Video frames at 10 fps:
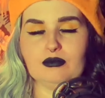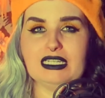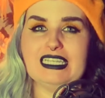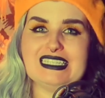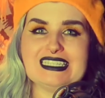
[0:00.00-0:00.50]

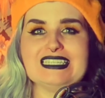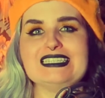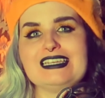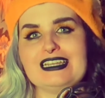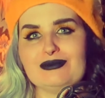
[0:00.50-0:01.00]
Belize is a
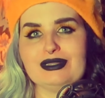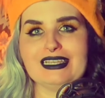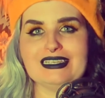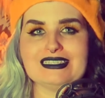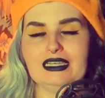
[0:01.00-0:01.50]
stunning
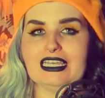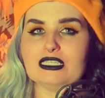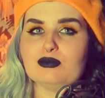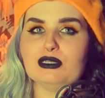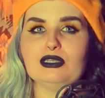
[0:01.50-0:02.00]
place. It
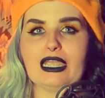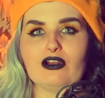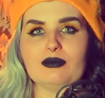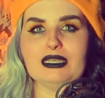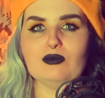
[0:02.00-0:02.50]
has blue
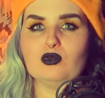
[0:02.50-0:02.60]
Caribbean